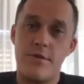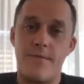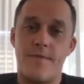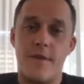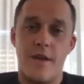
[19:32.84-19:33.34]

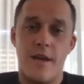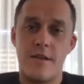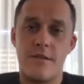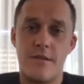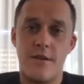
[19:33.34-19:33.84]
you,
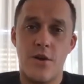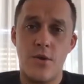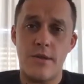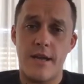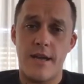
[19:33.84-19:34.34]
actually
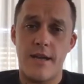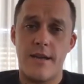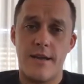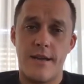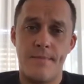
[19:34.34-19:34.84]
all the
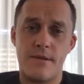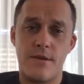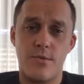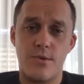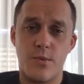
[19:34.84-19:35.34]

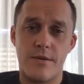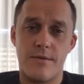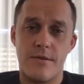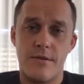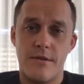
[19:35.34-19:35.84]
episodes
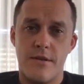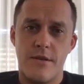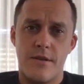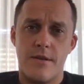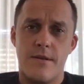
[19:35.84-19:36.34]
was
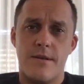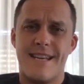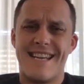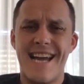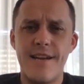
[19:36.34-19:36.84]

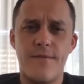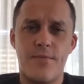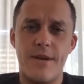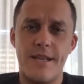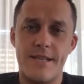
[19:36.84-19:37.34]
kind of
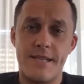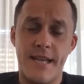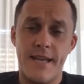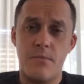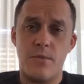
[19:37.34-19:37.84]
really the
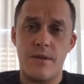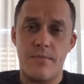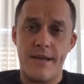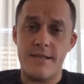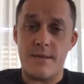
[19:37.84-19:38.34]
same with the
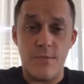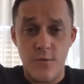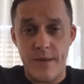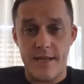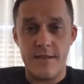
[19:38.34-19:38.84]
basic
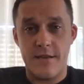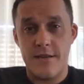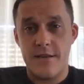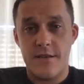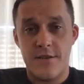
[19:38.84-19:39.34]
movement,
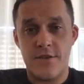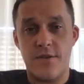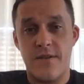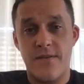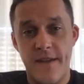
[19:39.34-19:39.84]
just to
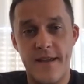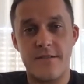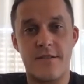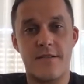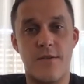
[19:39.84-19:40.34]
emphasize
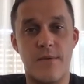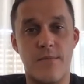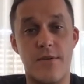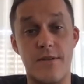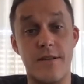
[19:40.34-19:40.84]
that how
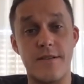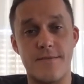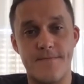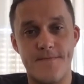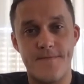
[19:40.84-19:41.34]
important it is.
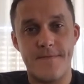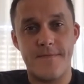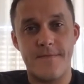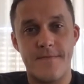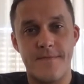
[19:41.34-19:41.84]

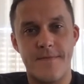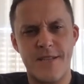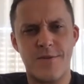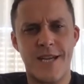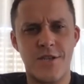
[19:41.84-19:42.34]
That
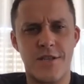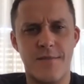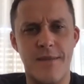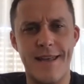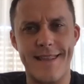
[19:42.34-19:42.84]
was actually
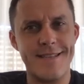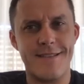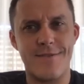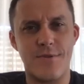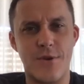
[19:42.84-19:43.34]
my
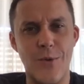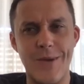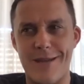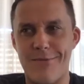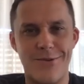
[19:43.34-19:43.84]
lesson to the
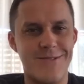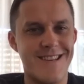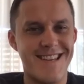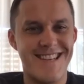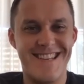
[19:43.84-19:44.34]
goalkeepers today.